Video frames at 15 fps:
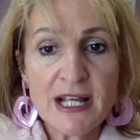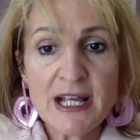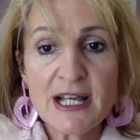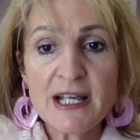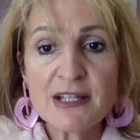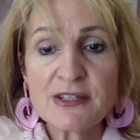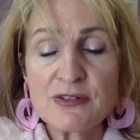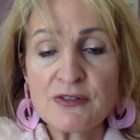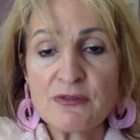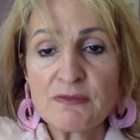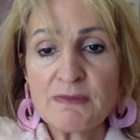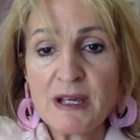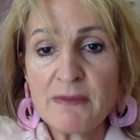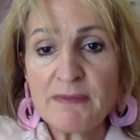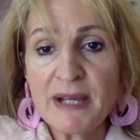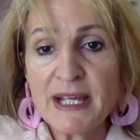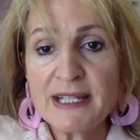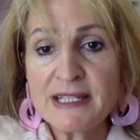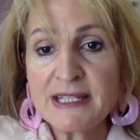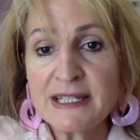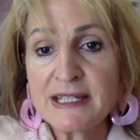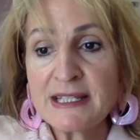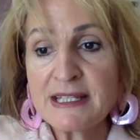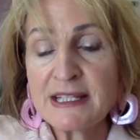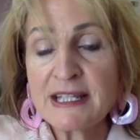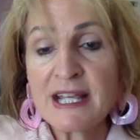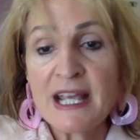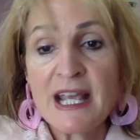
eyes, I do it with my buttons.